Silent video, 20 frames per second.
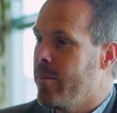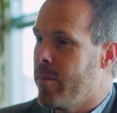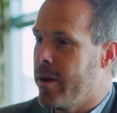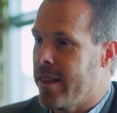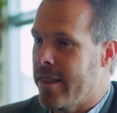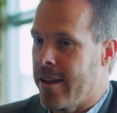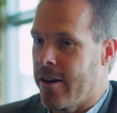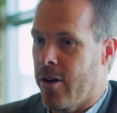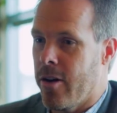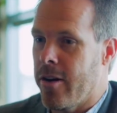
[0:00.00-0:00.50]

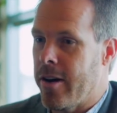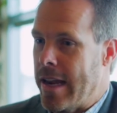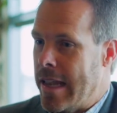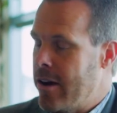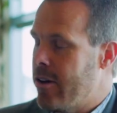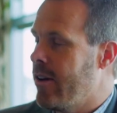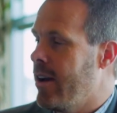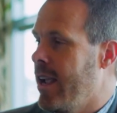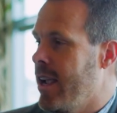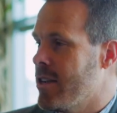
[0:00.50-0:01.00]
but there are
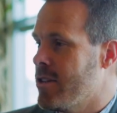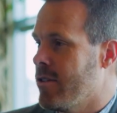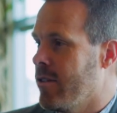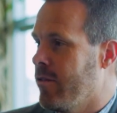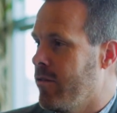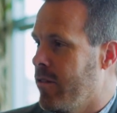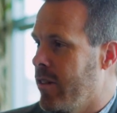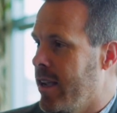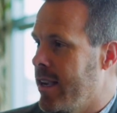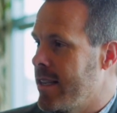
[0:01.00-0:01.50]

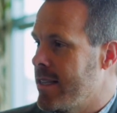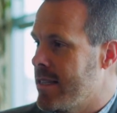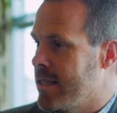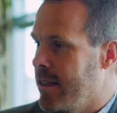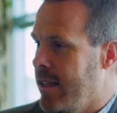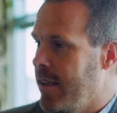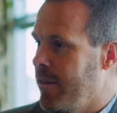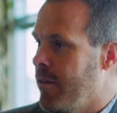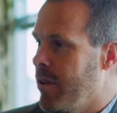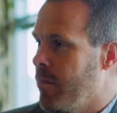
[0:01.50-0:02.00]
international
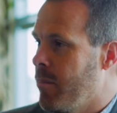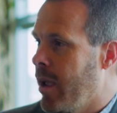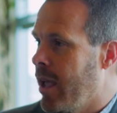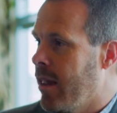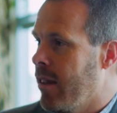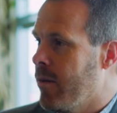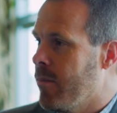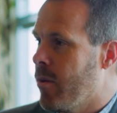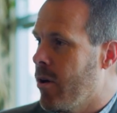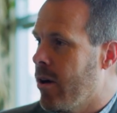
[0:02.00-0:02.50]
flights leaving
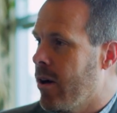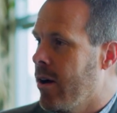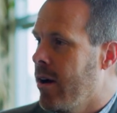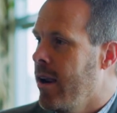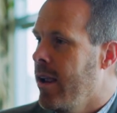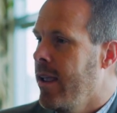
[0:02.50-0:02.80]
Palomar.